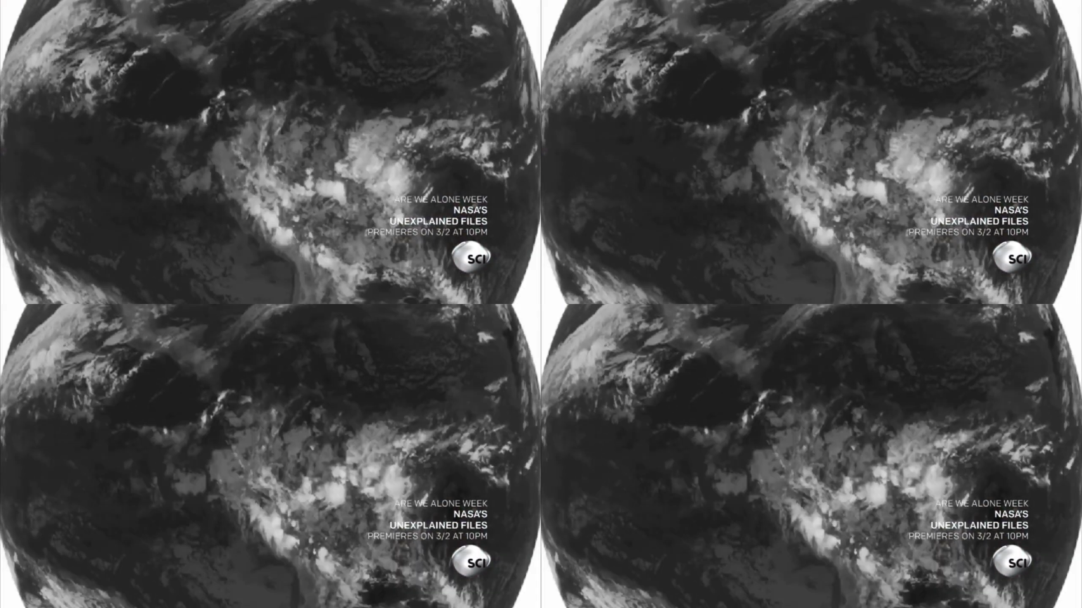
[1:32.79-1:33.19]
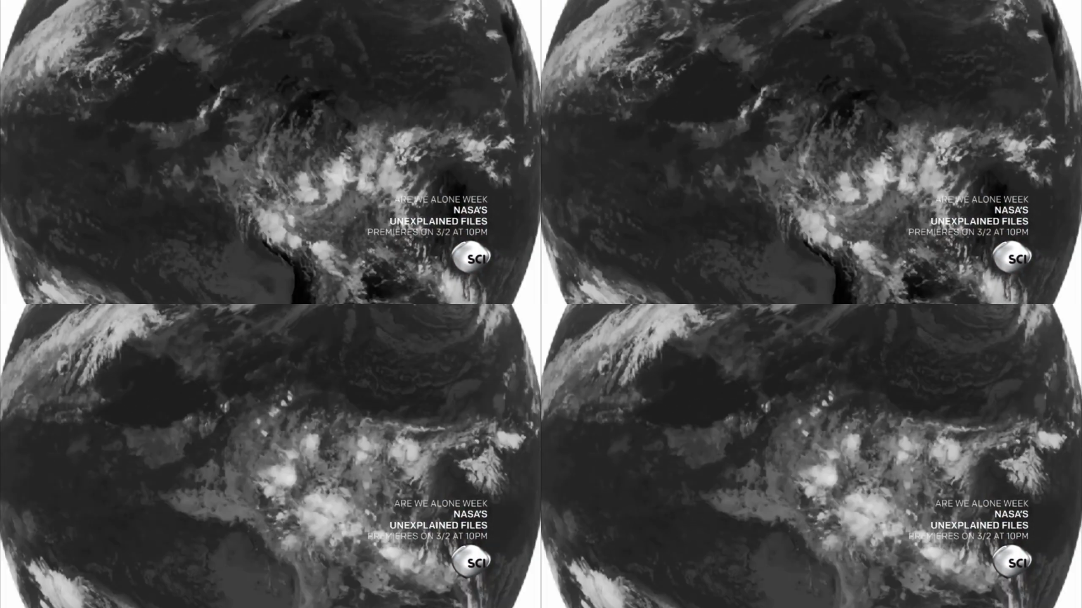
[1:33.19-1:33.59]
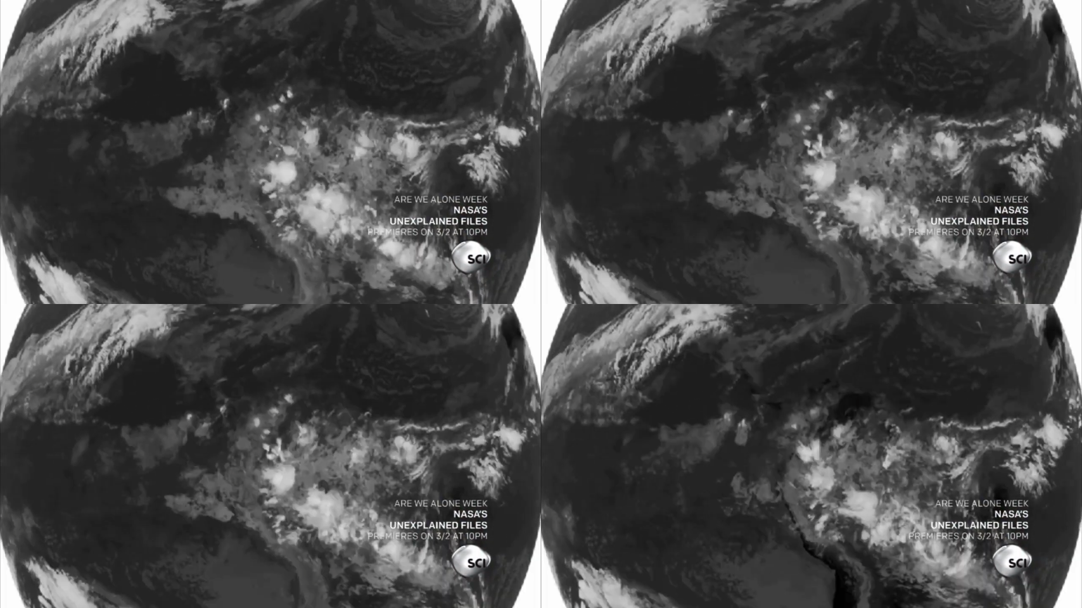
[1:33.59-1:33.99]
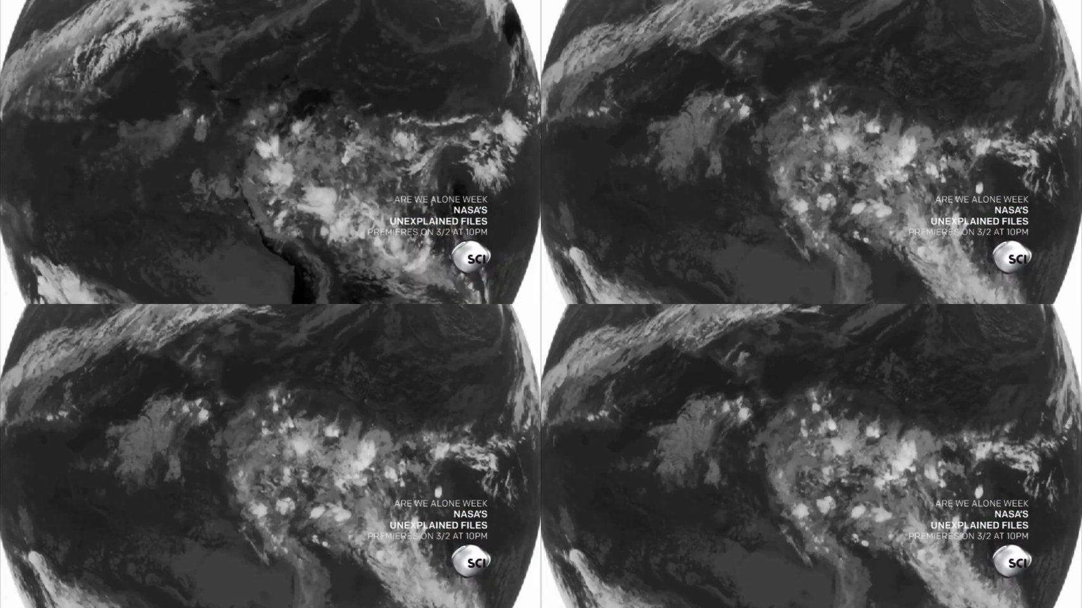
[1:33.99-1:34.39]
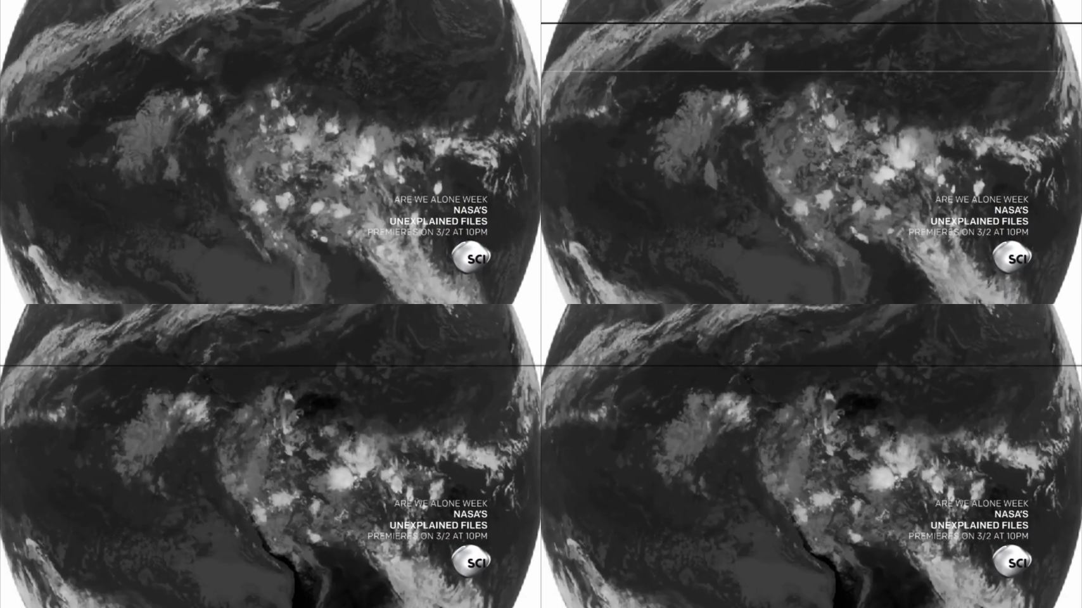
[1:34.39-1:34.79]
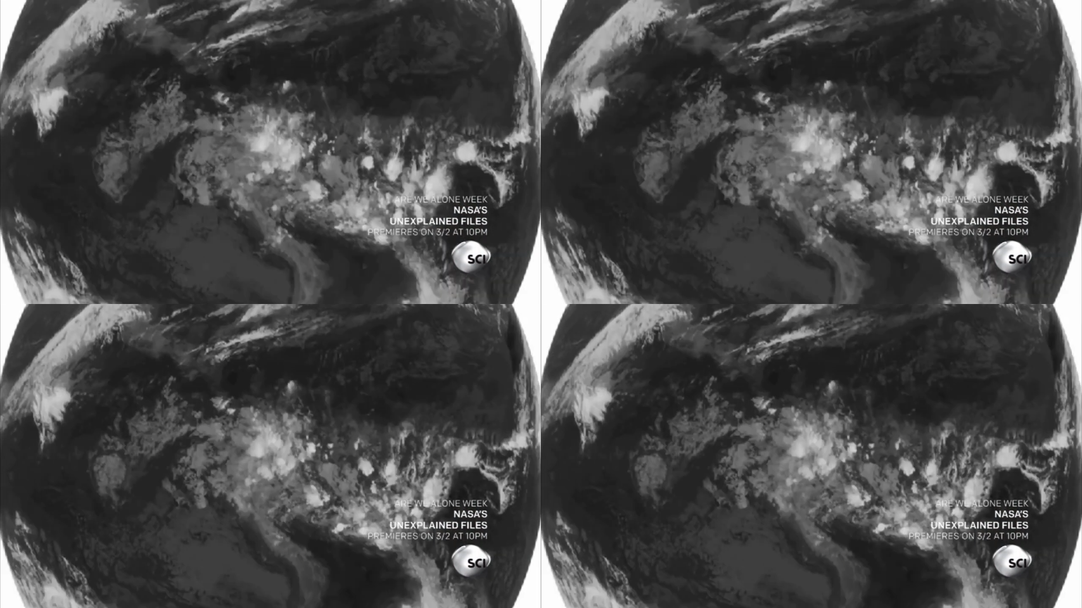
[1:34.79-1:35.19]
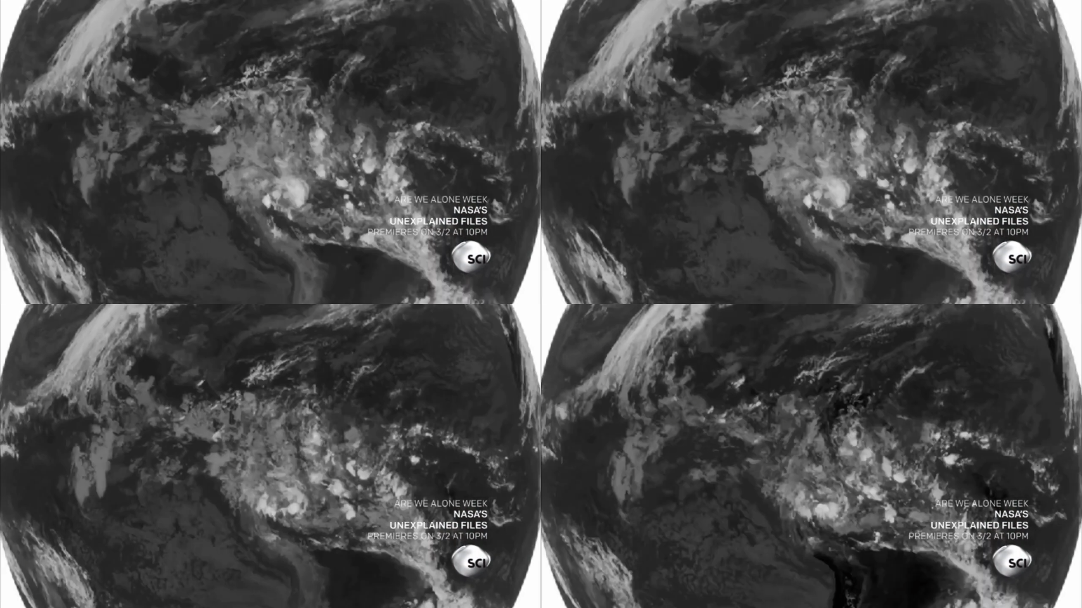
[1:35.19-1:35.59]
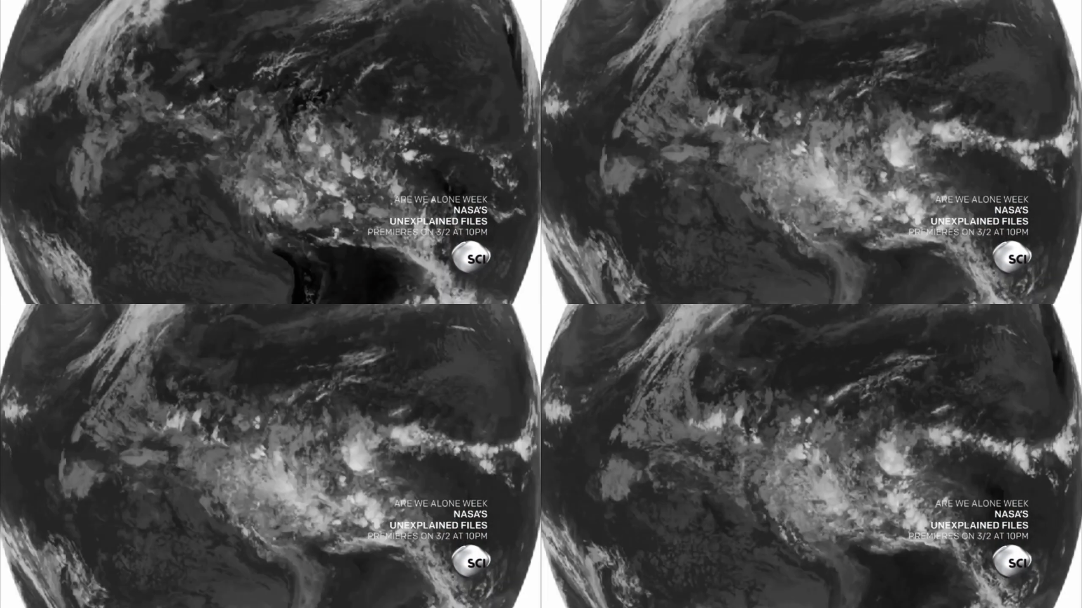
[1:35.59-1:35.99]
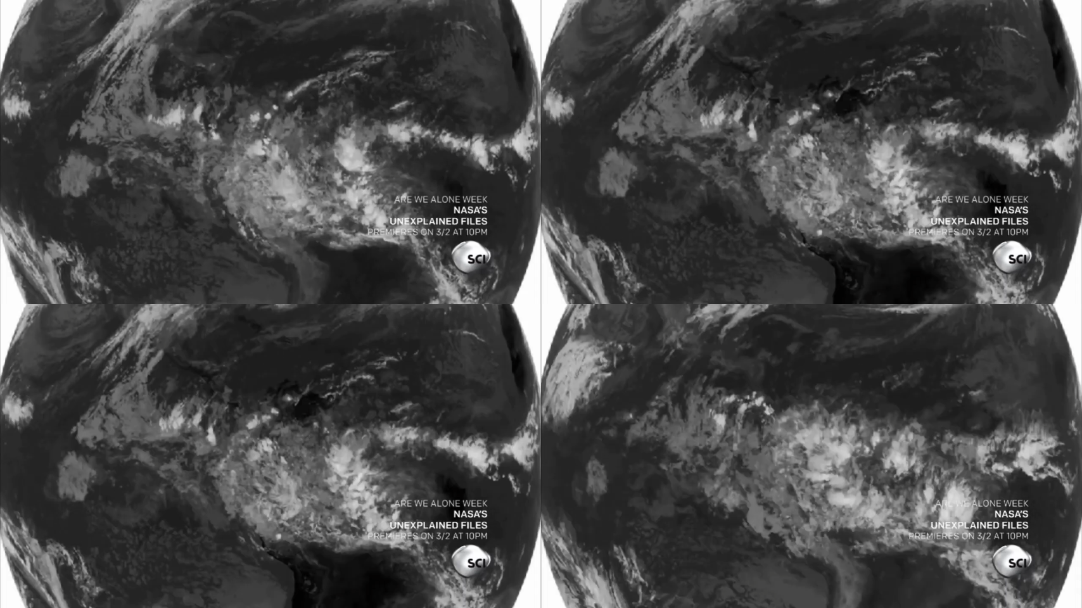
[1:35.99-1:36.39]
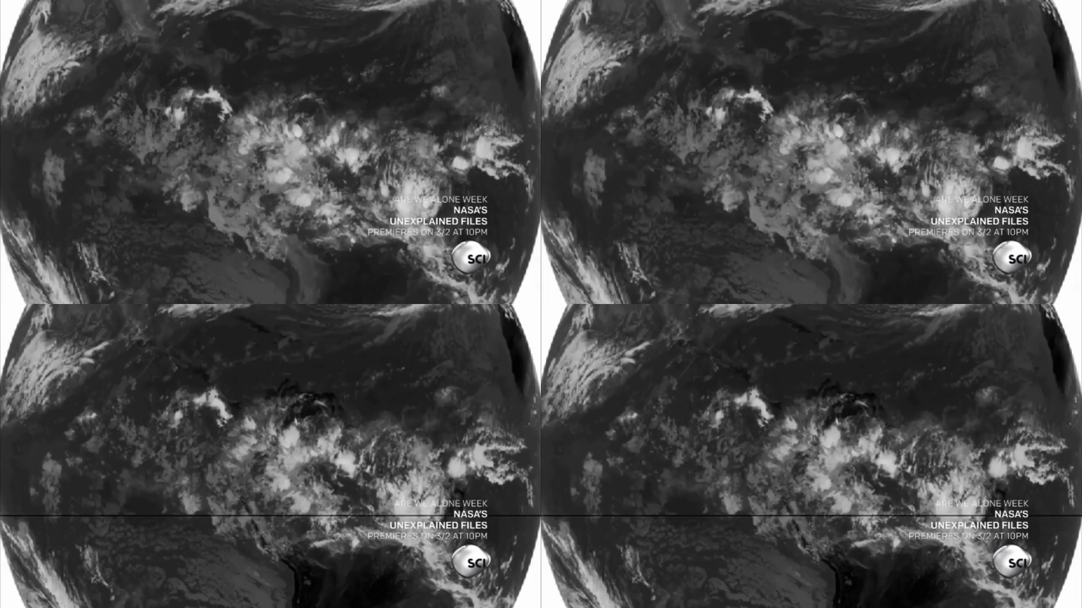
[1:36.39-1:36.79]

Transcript: Nobody's mouth can be seen.